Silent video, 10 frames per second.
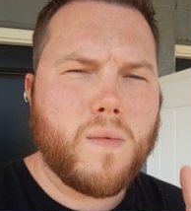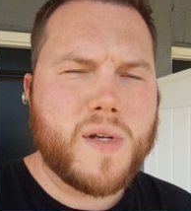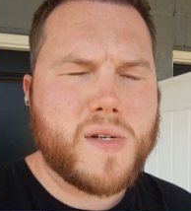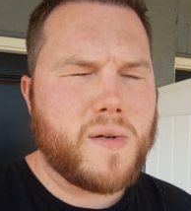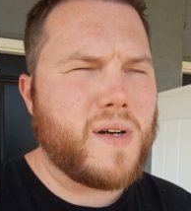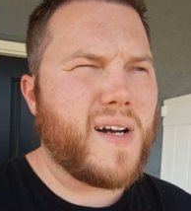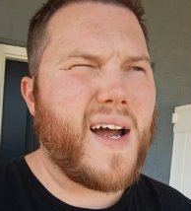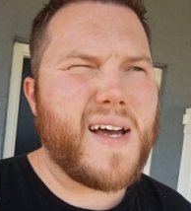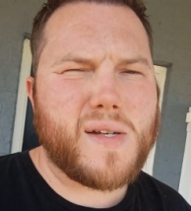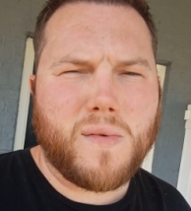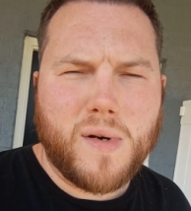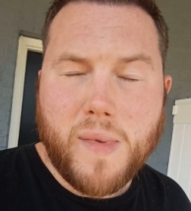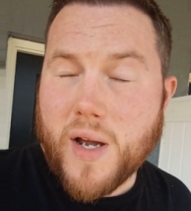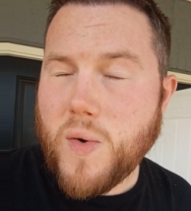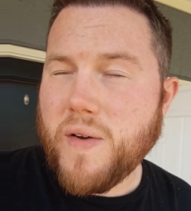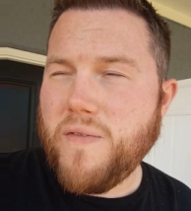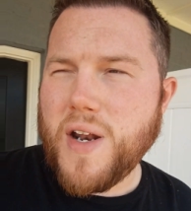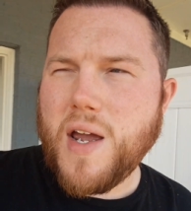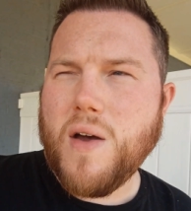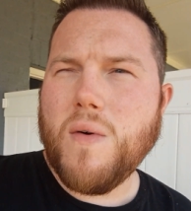What's going on, guys? I want to make a quick
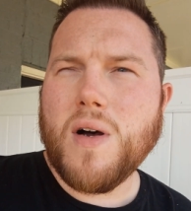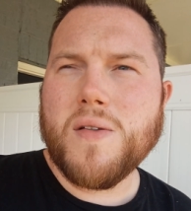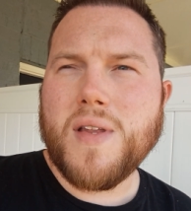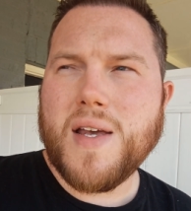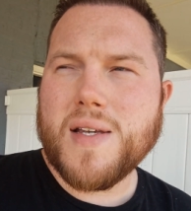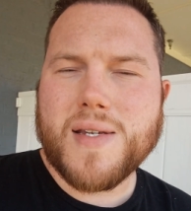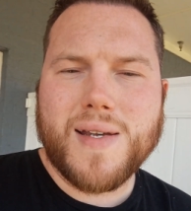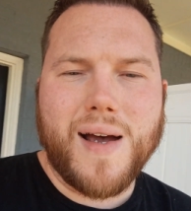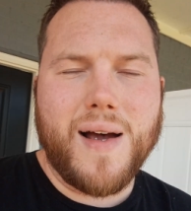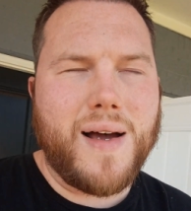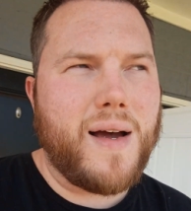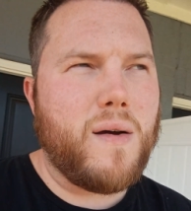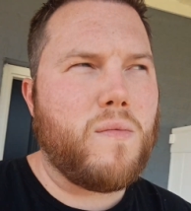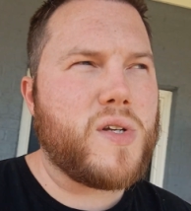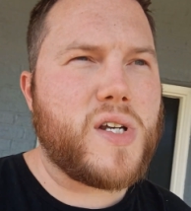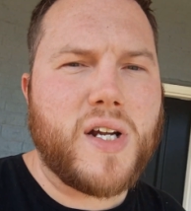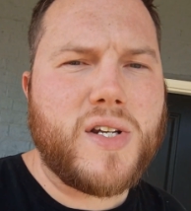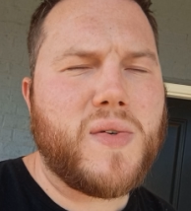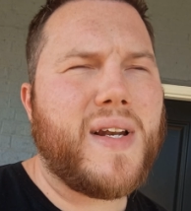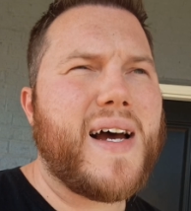video on this. Uh, was going
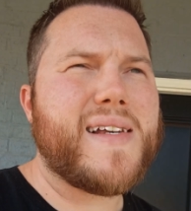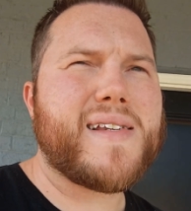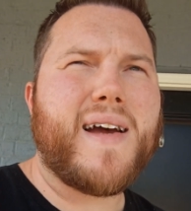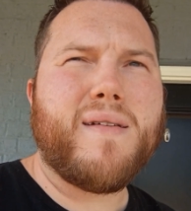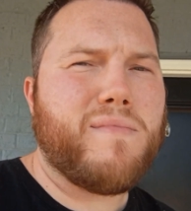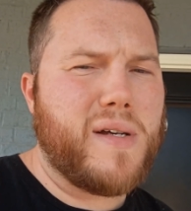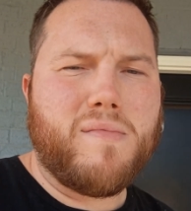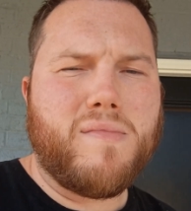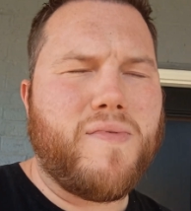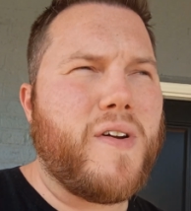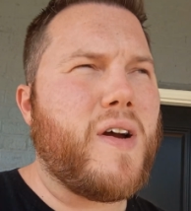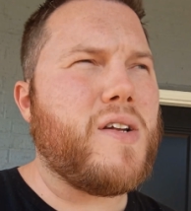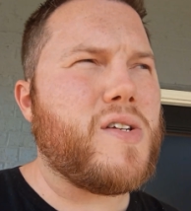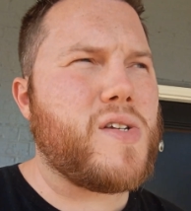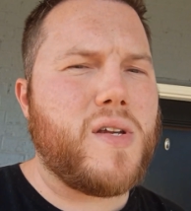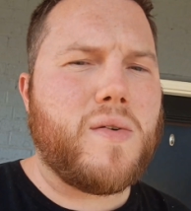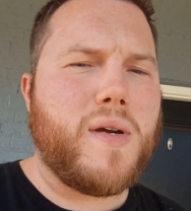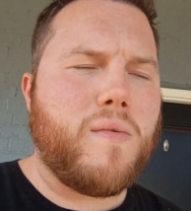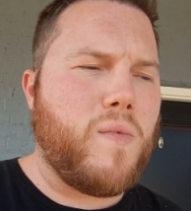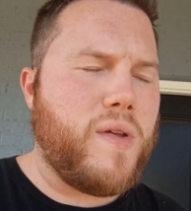to do it last night, but figured I'd just do
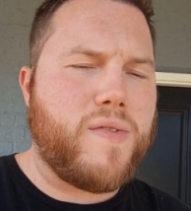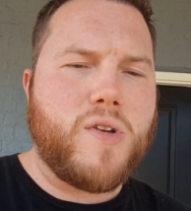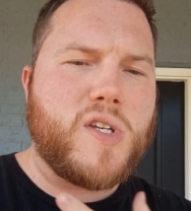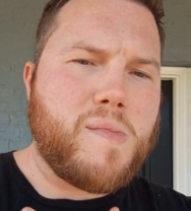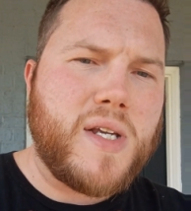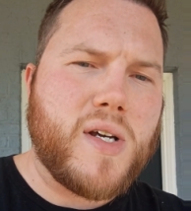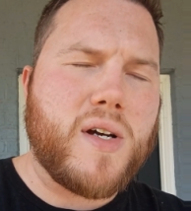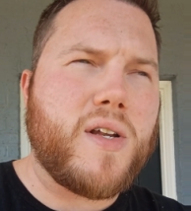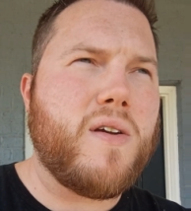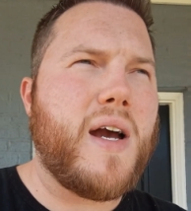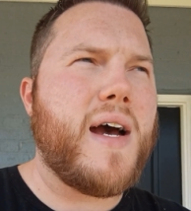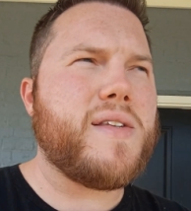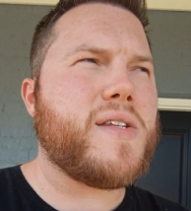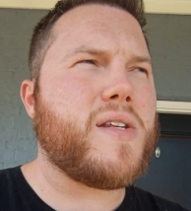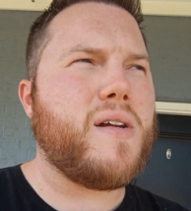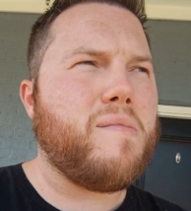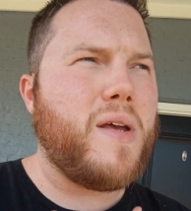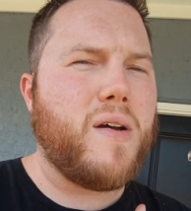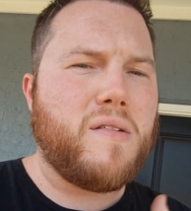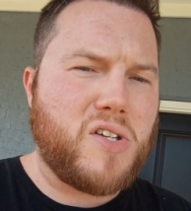it with just me talking to you guys. This is going to
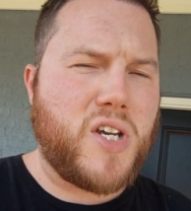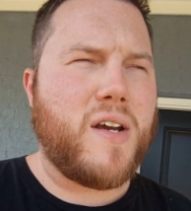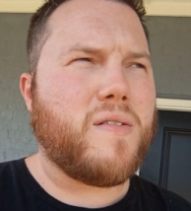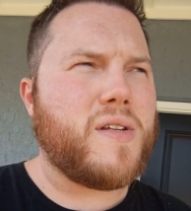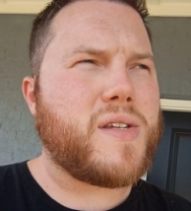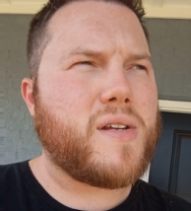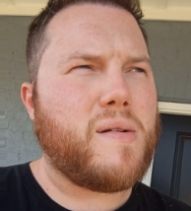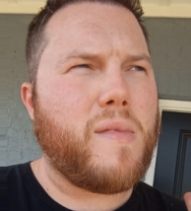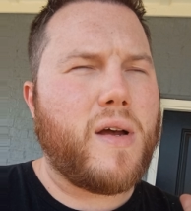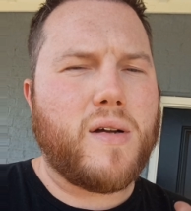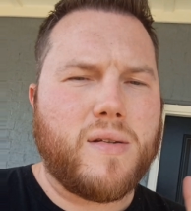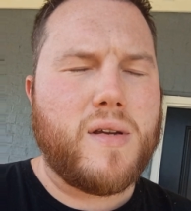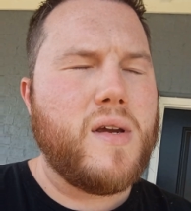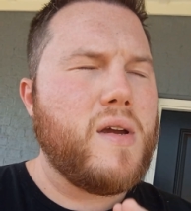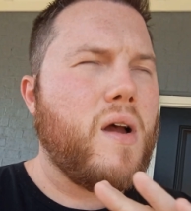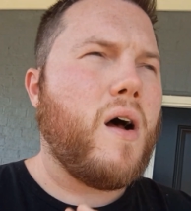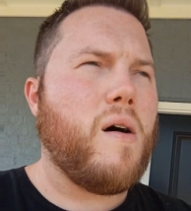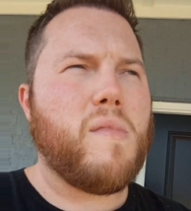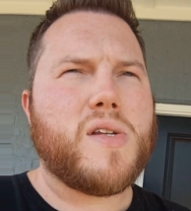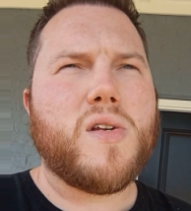be on the channel. This is going to be on
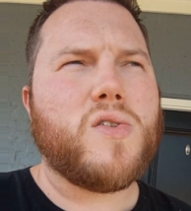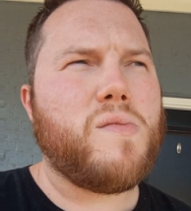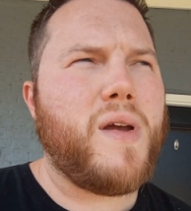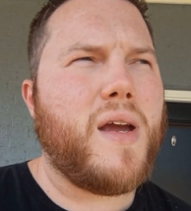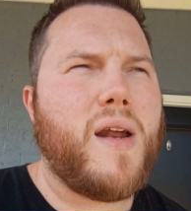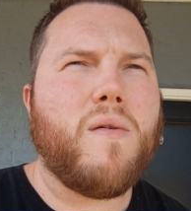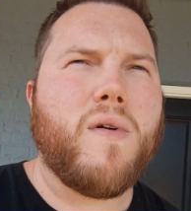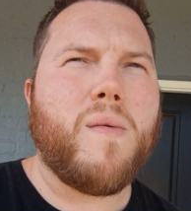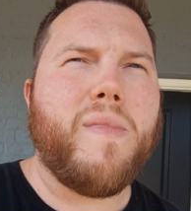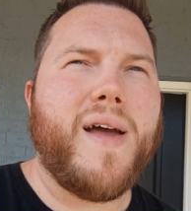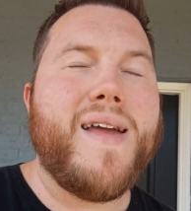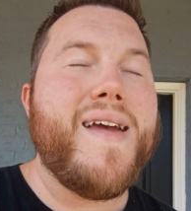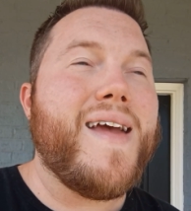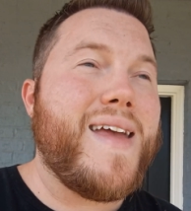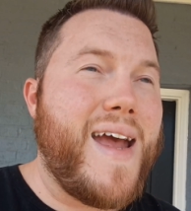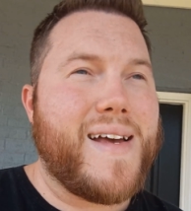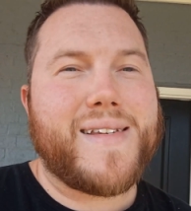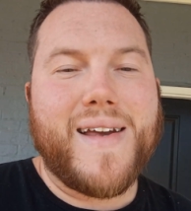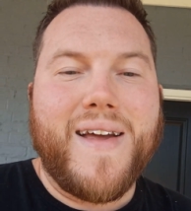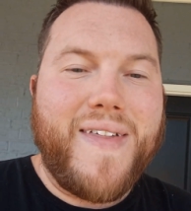all my social media network. But
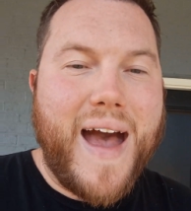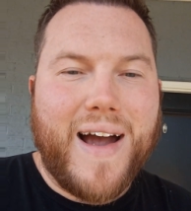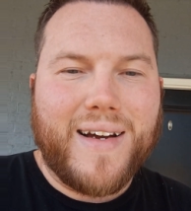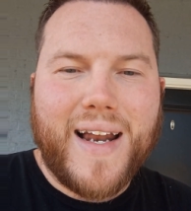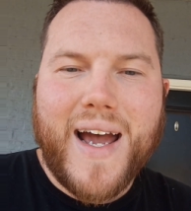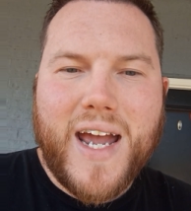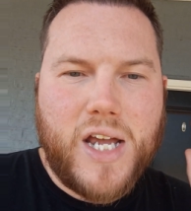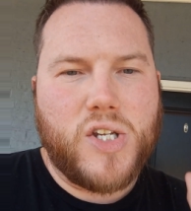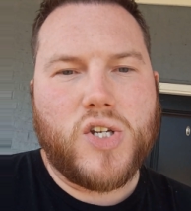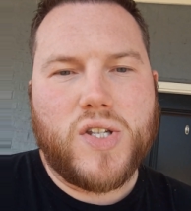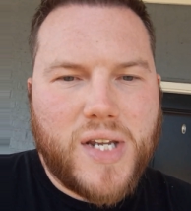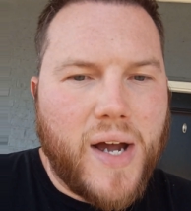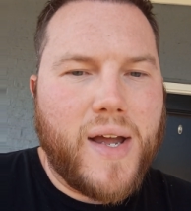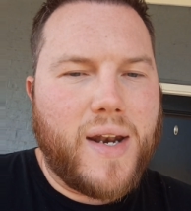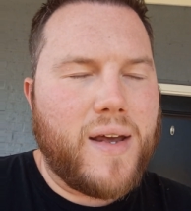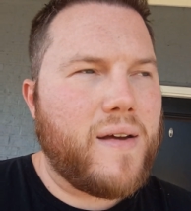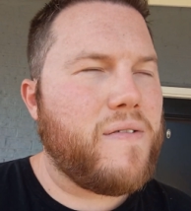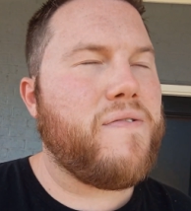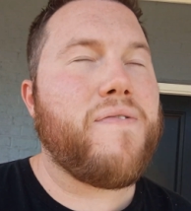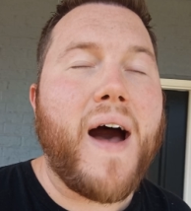yes, The Acolyte is done.
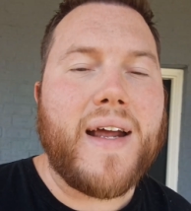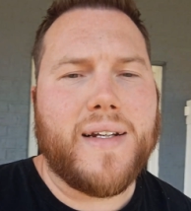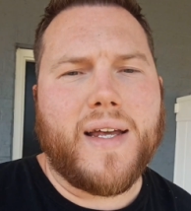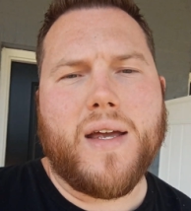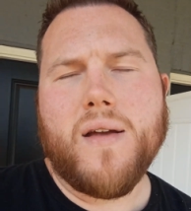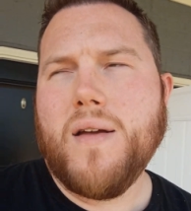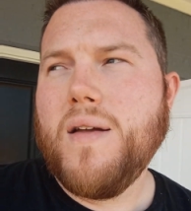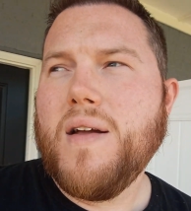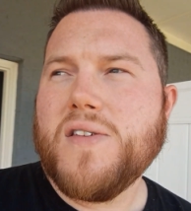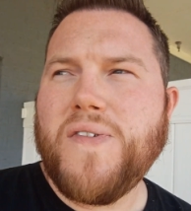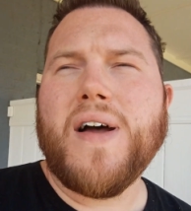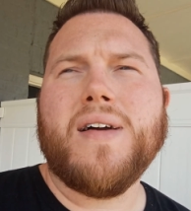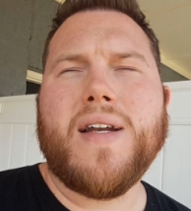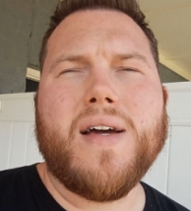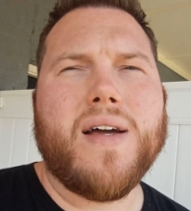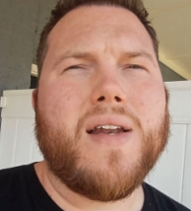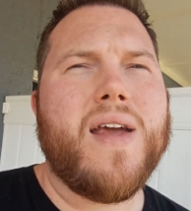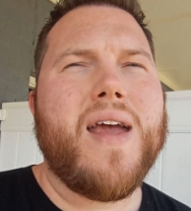Finally. It's finally done.